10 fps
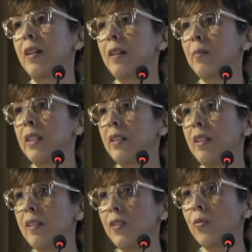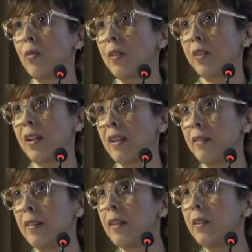I mean, this is two thousand
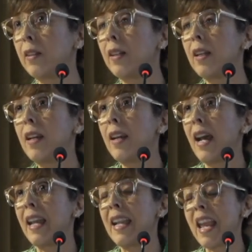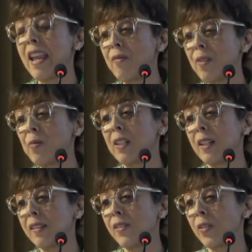nineteen, and everyone
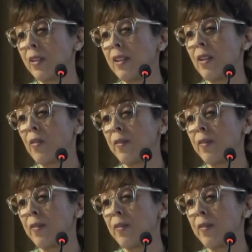has a story of